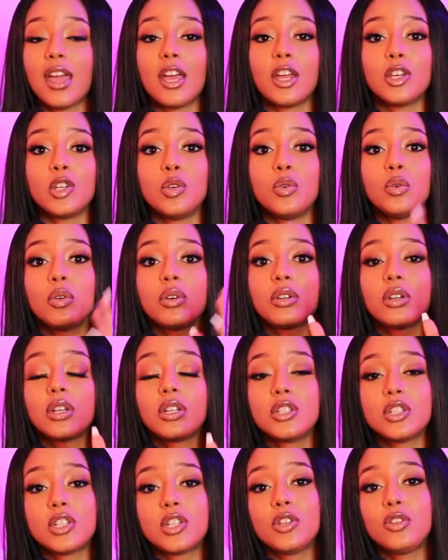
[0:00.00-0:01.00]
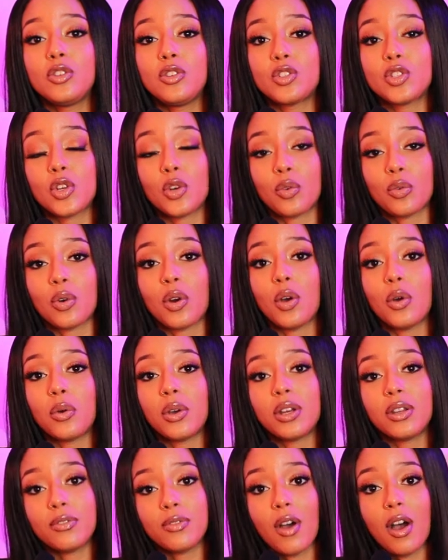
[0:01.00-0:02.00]
and you continue to grow
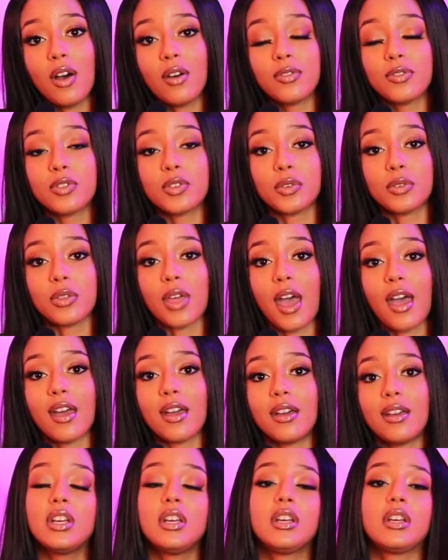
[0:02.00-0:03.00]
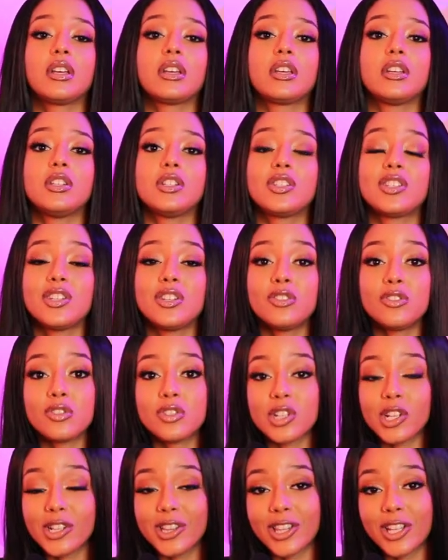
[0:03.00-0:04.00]
and evolve through that. Continue
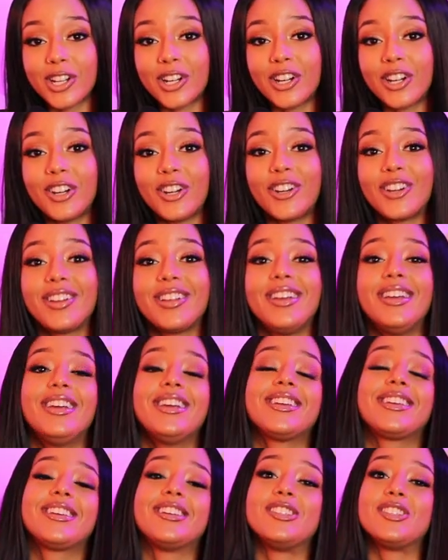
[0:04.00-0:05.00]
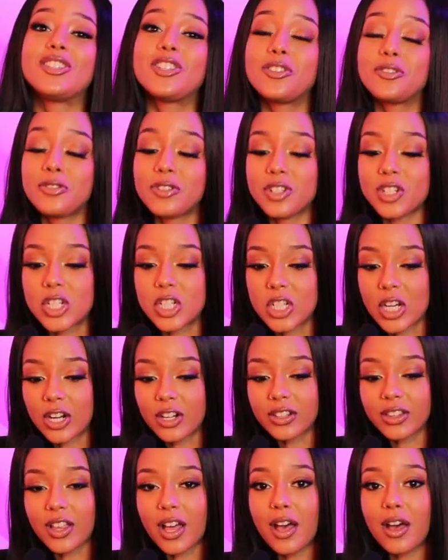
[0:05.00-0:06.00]
to learn, continue to
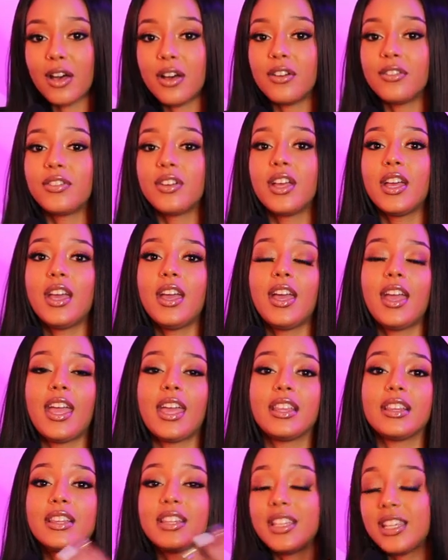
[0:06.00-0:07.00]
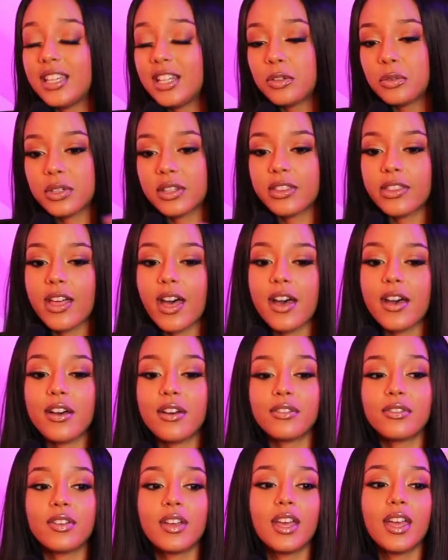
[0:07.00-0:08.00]
share love, and lead with
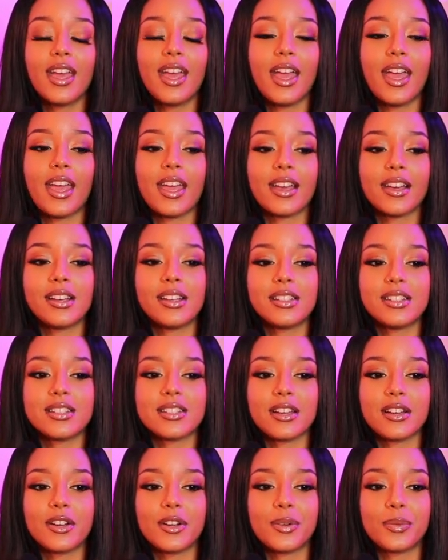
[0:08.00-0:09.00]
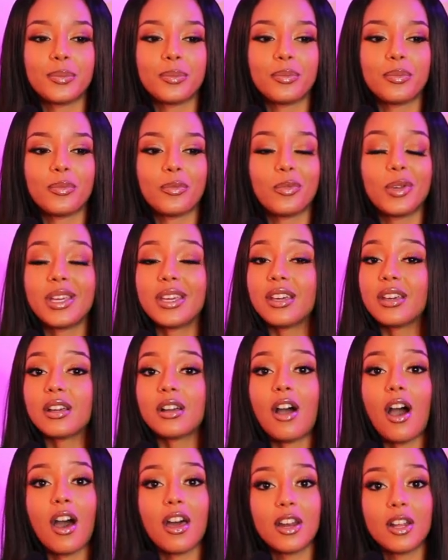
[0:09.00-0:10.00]
love. And um, we get
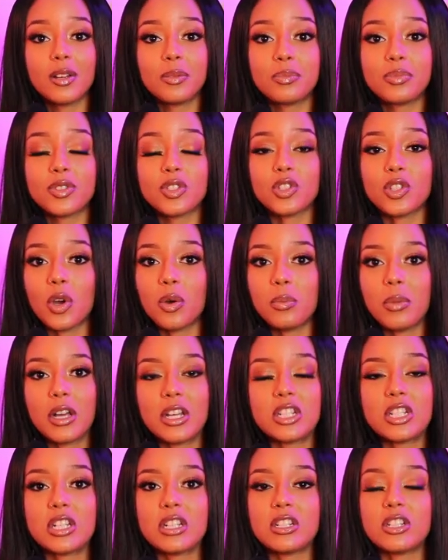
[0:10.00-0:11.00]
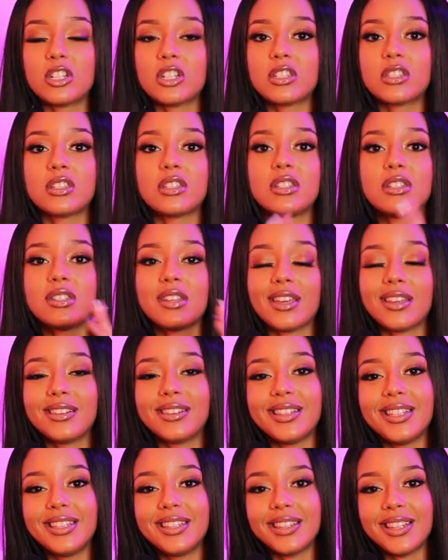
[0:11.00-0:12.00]
caught up so much in just the
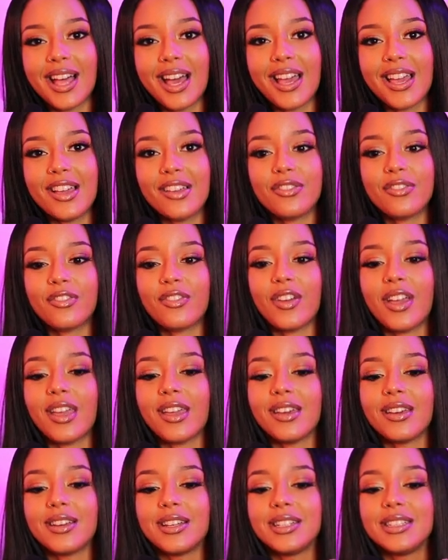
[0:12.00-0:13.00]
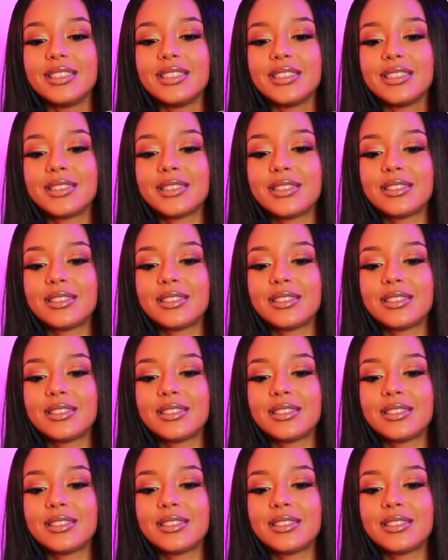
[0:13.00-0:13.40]
daily life and